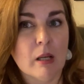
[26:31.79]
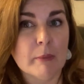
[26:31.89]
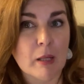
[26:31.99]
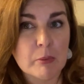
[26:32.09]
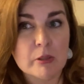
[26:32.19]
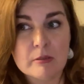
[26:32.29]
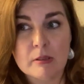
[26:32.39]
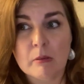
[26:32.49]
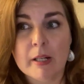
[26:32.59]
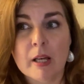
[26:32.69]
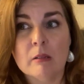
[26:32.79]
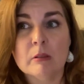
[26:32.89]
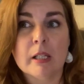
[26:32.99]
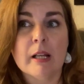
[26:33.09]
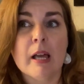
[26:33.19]
I mean, I'm personally right now
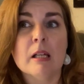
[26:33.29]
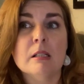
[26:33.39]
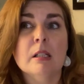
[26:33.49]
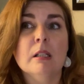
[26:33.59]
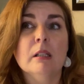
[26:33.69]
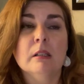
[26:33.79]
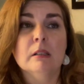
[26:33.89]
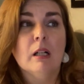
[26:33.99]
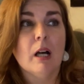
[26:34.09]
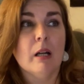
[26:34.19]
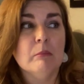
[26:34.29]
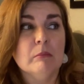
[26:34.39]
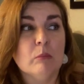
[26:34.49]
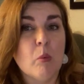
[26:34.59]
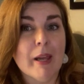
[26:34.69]
looking at,
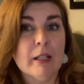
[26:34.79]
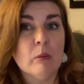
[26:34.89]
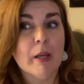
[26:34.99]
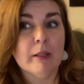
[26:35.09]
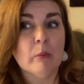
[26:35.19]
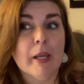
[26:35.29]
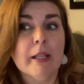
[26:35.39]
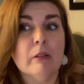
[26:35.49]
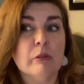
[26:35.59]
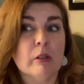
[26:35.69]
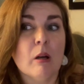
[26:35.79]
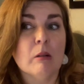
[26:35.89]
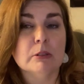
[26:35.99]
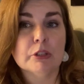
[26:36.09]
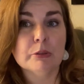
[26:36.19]
I'm waiting, waiting, waiting for an
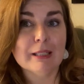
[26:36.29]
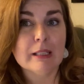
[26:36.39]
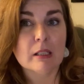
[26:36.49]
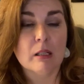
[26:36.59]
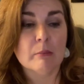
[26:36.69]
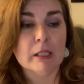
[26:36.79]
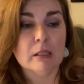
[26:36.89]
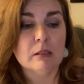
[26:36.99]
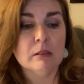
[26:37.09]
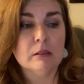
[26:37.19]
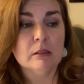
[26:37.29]
opportunity to come in